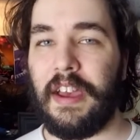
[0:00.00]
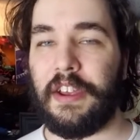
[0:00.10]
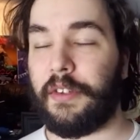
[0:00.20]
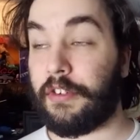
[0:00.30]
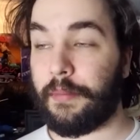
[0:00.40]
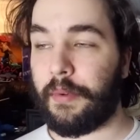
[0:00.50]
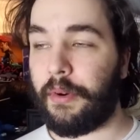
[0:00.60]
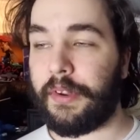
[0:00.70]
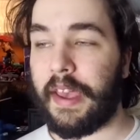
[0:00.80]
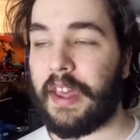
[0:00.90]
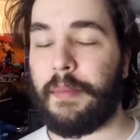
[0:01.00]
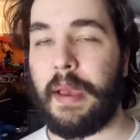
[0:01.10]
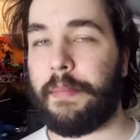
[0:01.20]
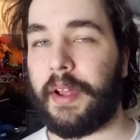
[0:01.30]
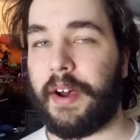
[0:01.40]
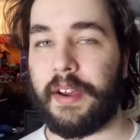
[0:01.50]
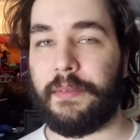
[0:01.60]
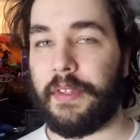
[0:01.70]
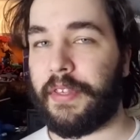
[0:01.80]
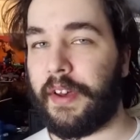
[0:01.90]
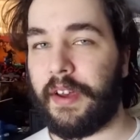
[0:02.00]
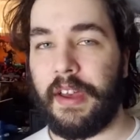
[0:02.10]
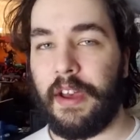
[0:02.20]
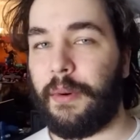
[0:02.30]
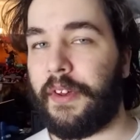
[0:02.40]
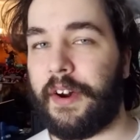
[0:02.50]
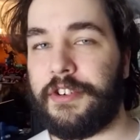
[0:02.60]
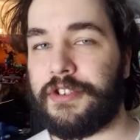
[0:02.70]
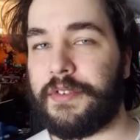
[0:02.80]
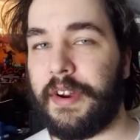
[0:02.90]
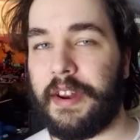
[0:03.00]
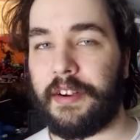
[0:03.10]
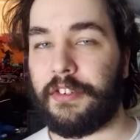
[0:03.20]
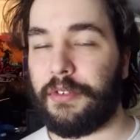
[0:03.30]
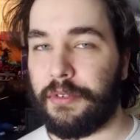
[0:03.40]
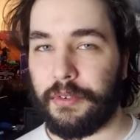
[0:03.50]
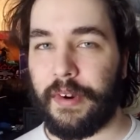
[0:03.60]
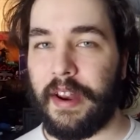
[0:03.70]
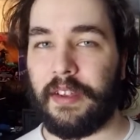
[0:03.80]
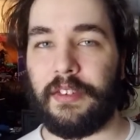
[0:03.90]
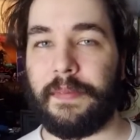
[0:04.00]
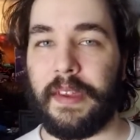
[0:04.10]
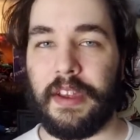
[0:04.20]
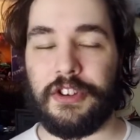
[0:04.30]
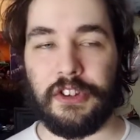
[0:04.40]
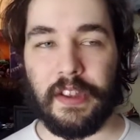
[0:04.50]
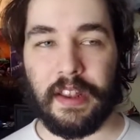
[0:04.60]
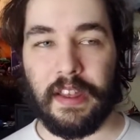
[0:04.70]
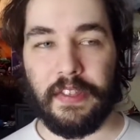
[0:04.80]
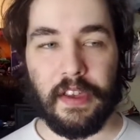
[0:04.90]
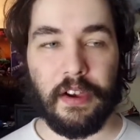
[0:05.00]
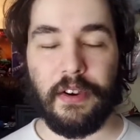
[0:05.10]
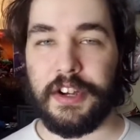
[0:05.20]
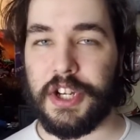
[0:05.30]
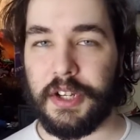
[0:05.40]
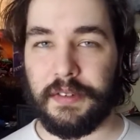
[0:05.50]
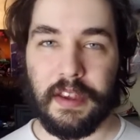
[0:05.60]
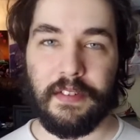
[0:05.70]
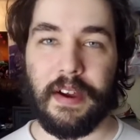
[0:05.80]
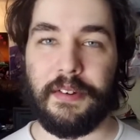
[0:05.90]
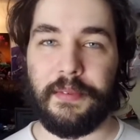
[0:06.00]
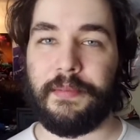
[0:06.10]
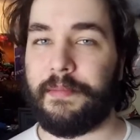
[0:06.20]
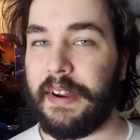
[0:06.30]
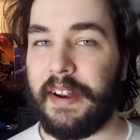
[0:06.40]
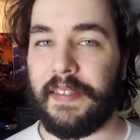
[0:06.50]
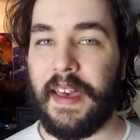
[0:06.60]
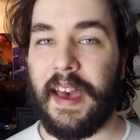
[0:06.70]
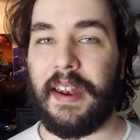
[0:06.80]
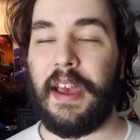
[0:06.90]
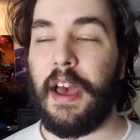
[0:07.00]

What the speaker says: You know, some old anime blog with 100 readers who's writing something interesting, and I think, oh, I should get around to reading that.